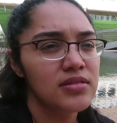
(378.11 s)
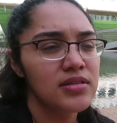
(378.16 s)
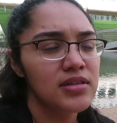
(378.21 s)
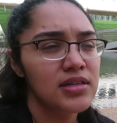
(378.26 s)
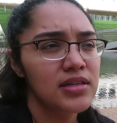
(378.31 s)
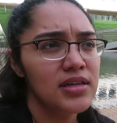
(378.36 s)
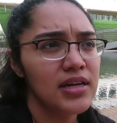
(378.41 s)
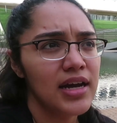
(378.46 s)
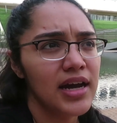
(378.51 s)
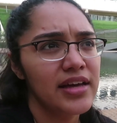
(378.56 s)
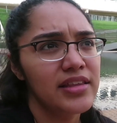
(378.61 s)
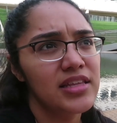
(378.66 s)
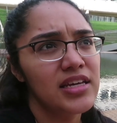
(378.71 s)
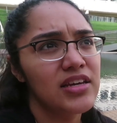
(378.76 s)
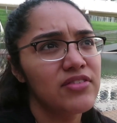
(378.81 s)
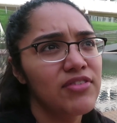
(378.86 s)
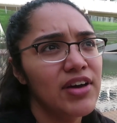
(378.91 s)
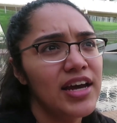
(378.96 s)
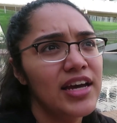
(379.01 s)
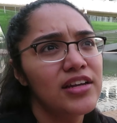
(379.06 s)
I
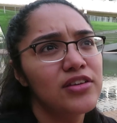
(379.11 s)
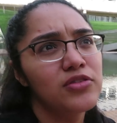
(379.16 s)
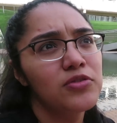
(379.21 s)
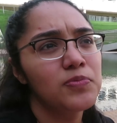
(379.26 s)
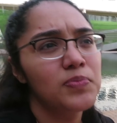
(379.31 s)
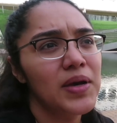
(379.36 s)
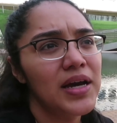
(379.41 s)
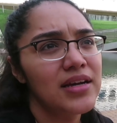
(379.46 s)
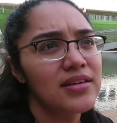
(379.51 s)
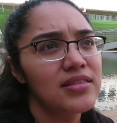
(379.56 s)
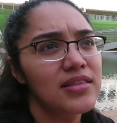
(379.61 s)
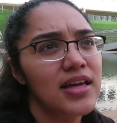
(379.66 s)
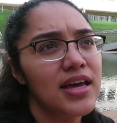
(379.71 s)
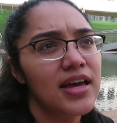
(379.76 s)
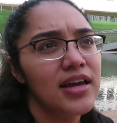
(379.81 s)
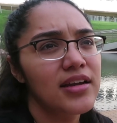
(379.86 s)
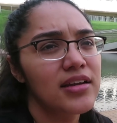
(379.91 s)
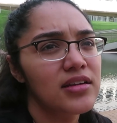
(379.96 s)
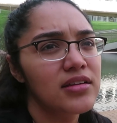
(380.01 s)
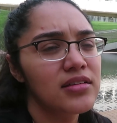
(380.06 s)
think if I had known back
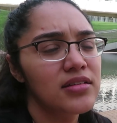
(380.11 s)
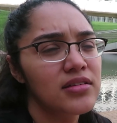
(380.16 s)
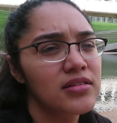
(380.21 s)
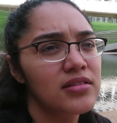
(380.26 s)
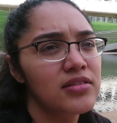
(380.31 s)
then